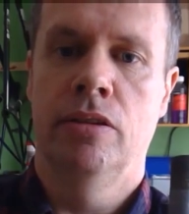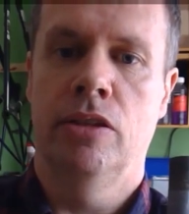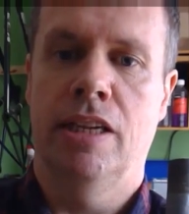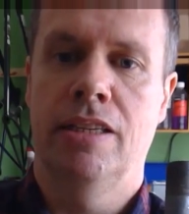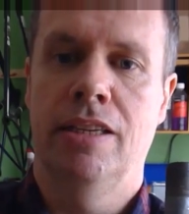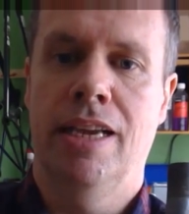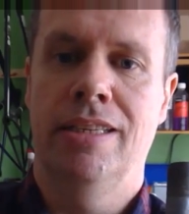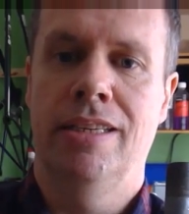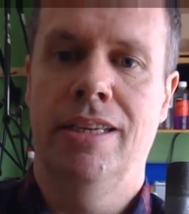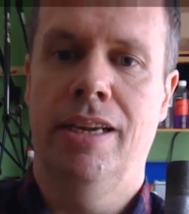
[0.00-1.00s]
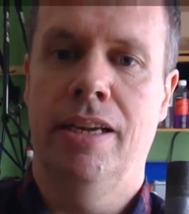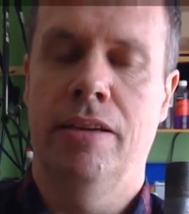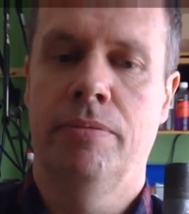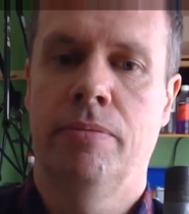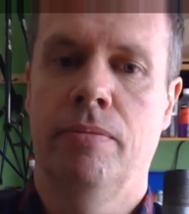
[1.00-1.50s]
So that's the
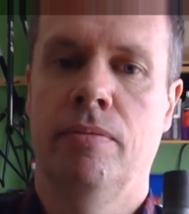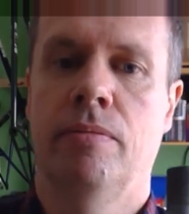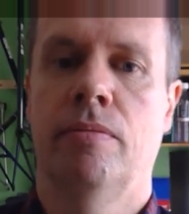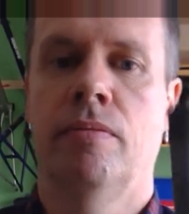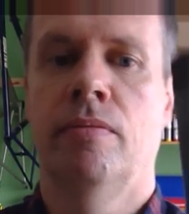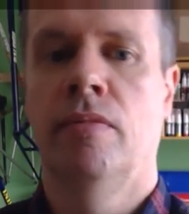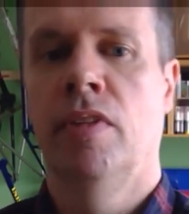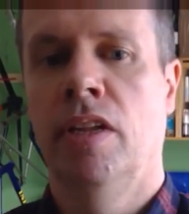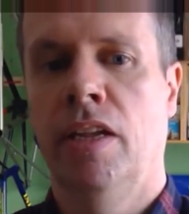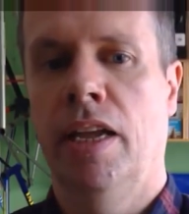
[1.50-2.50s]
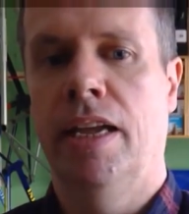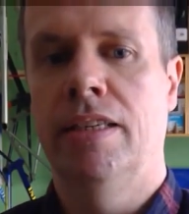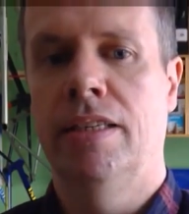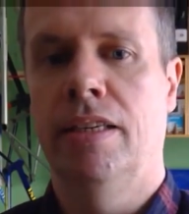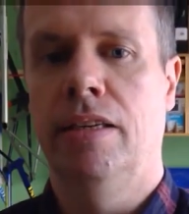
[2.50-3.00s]
SCA,
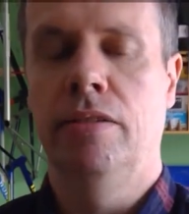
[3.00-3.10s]
SC.